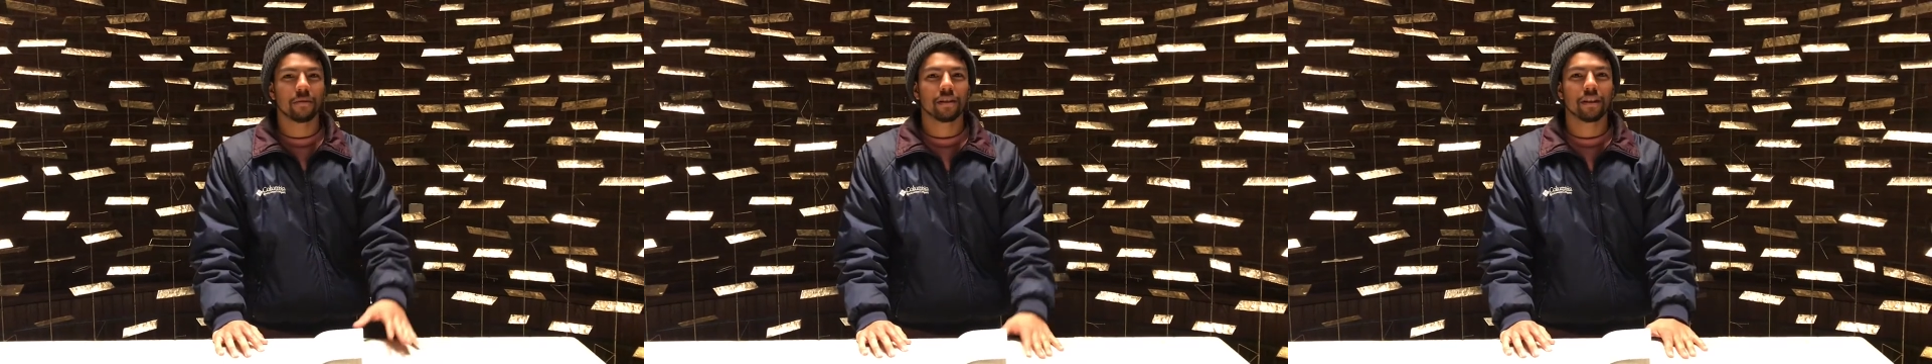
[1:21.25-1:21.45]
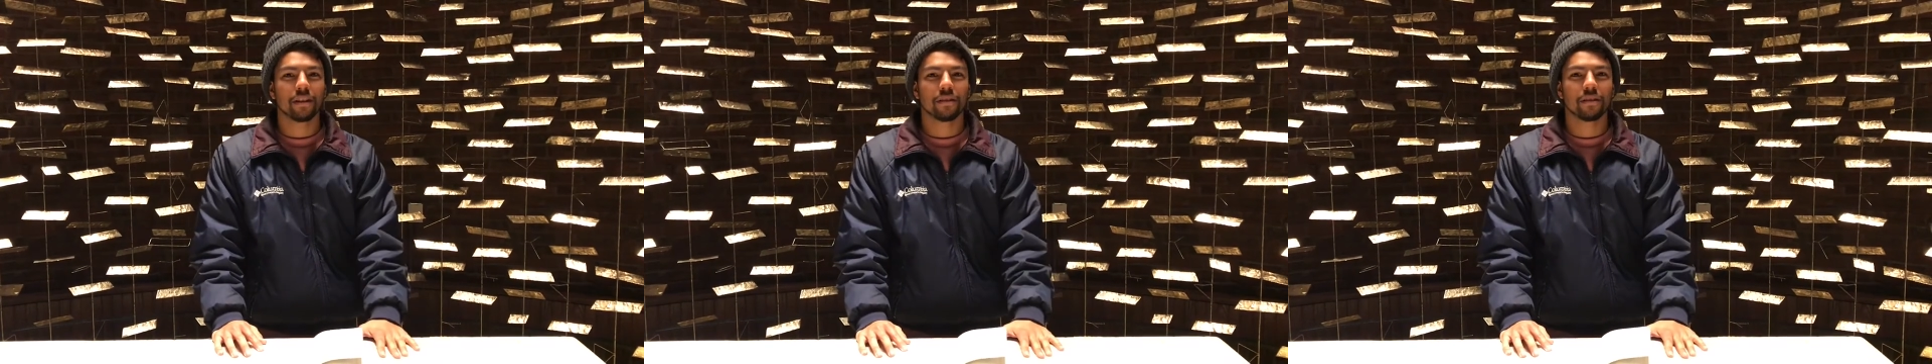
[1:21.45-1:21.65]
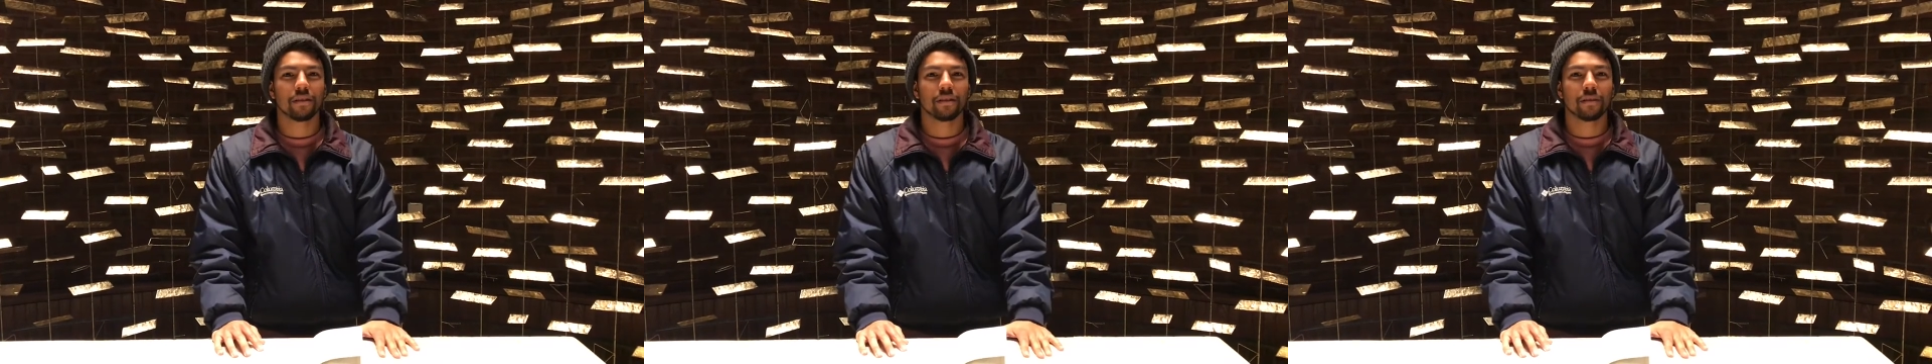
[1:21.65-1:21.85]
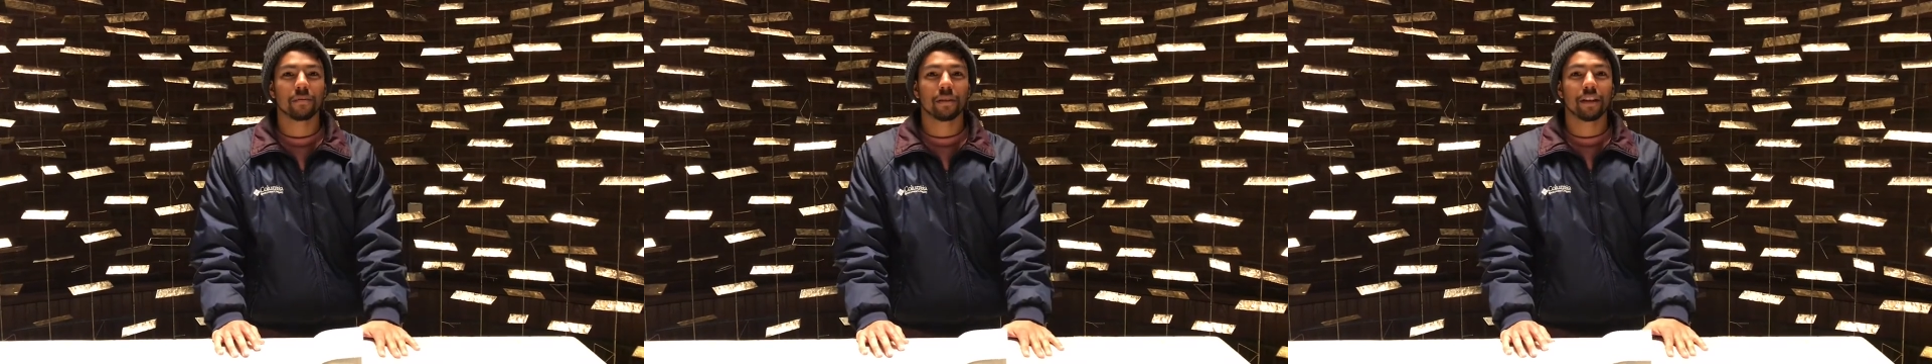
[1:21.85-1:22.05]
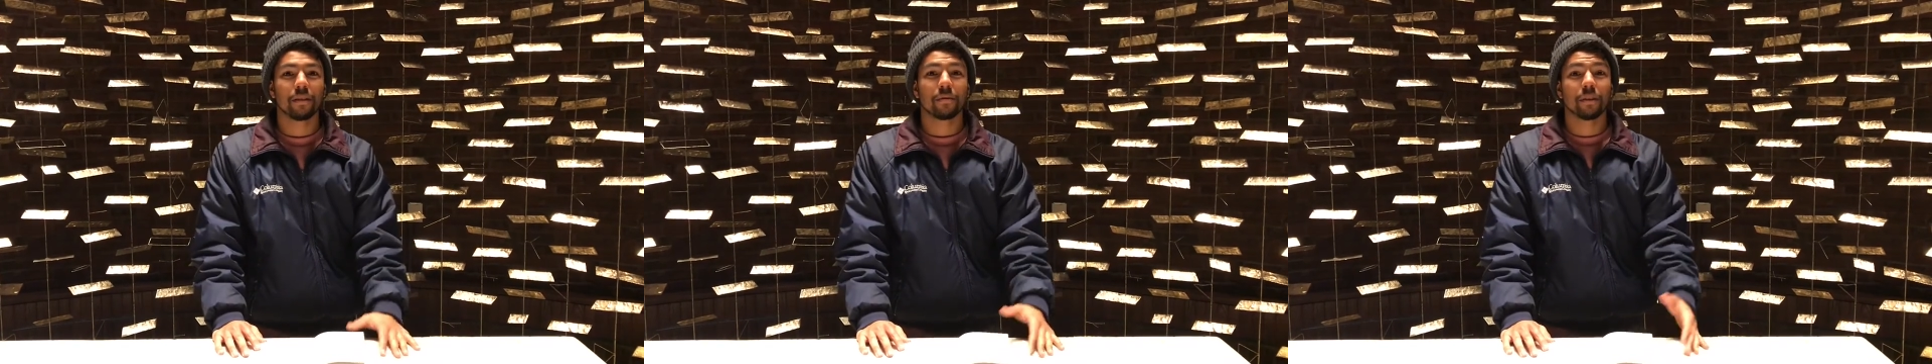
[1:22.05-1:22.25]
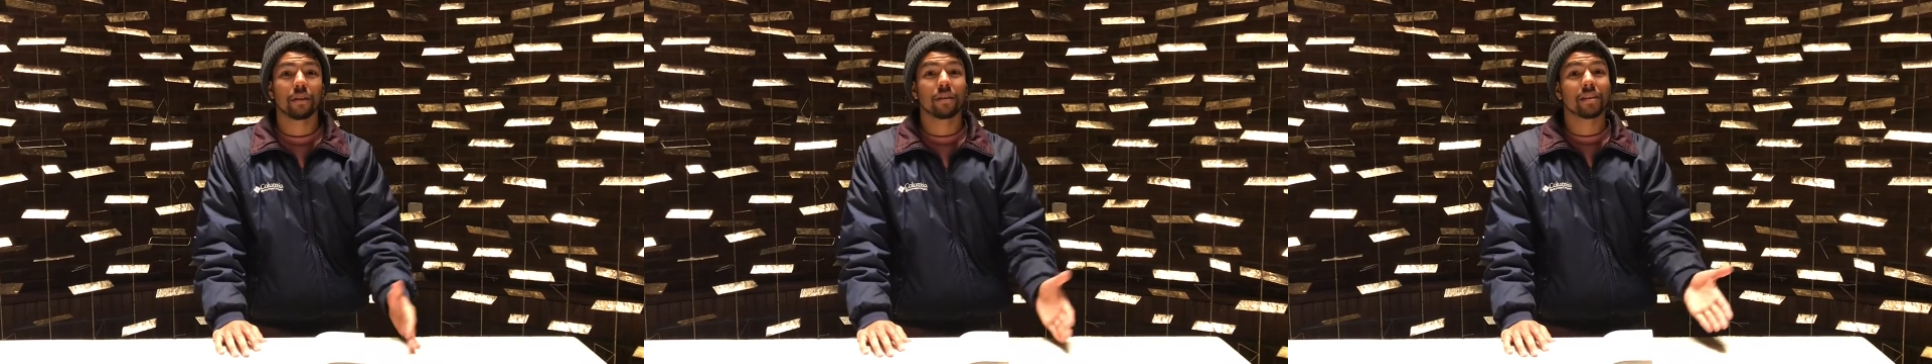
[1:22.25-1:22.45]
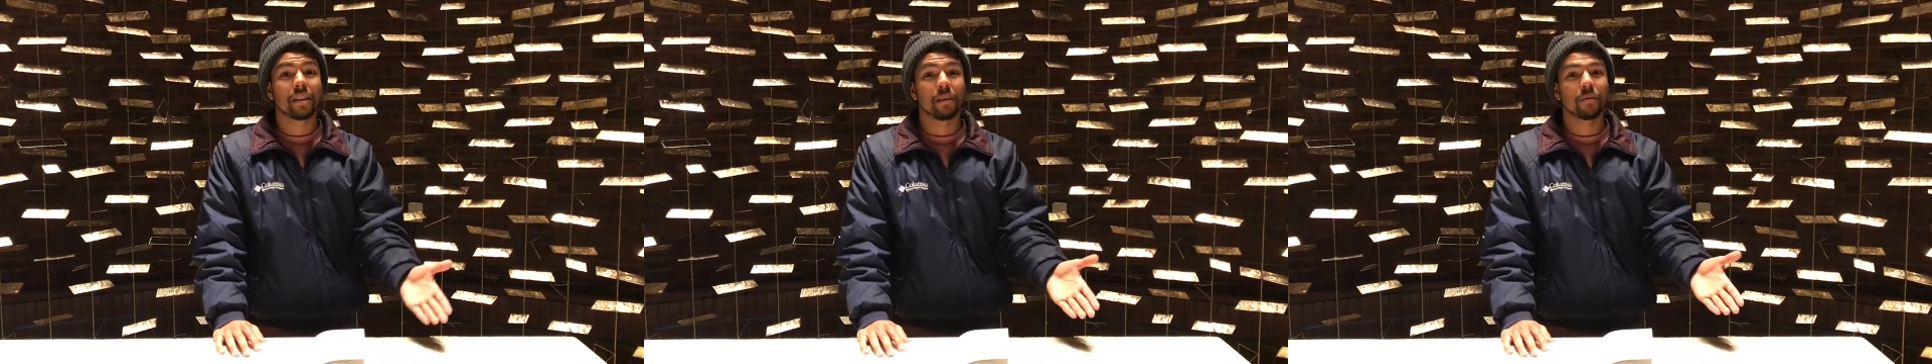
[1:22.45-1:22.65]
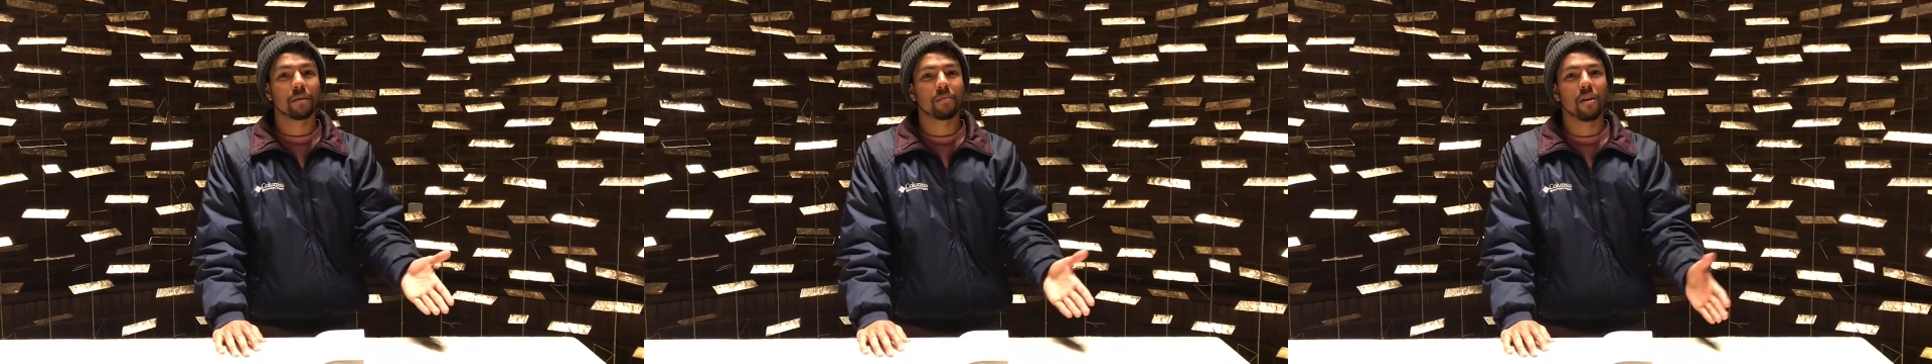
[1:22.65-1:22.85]
we touched on it a bit with the
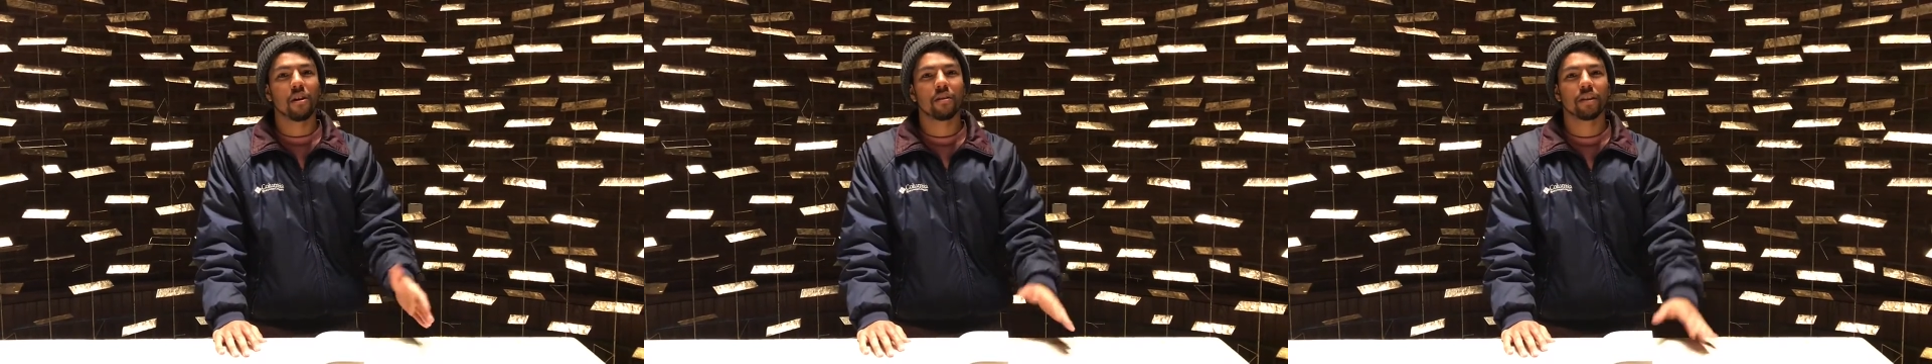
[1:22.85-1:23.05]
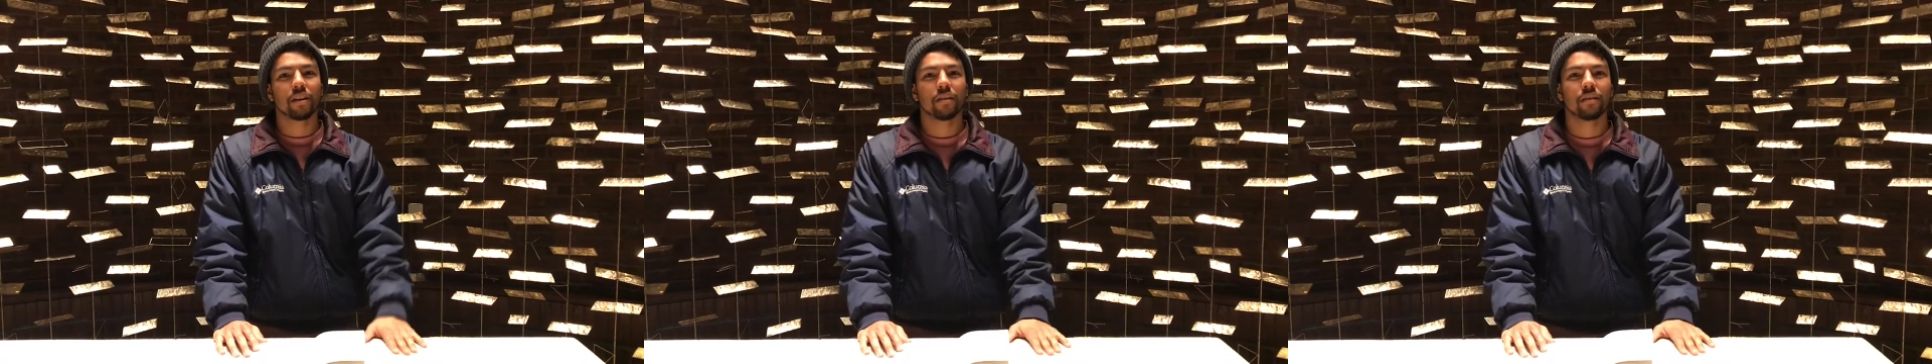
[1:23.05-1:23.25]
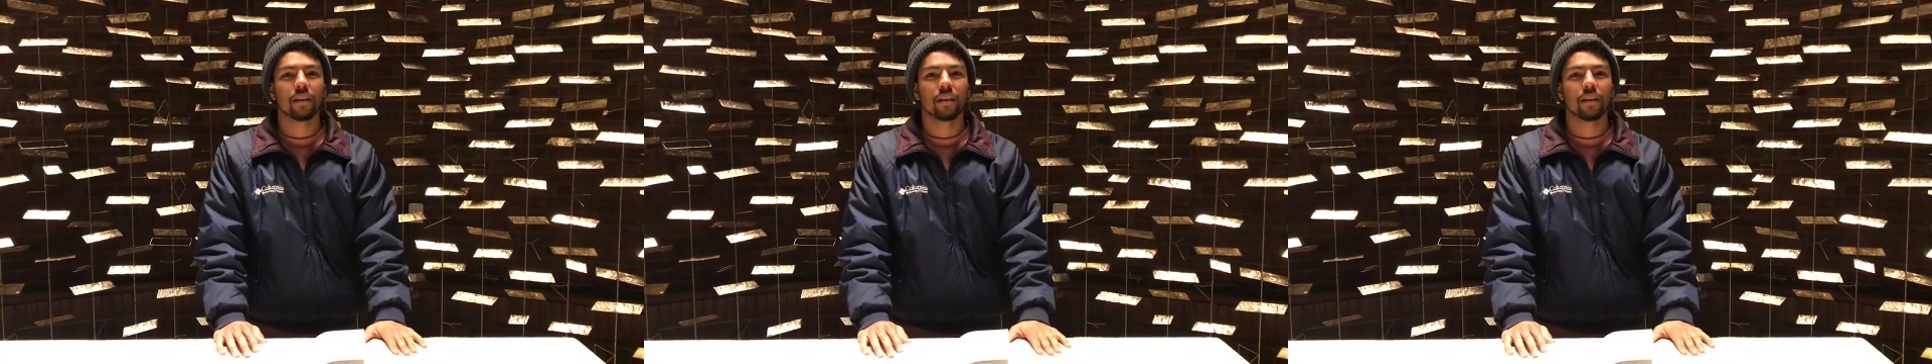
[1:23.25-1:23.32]
skit with Mario.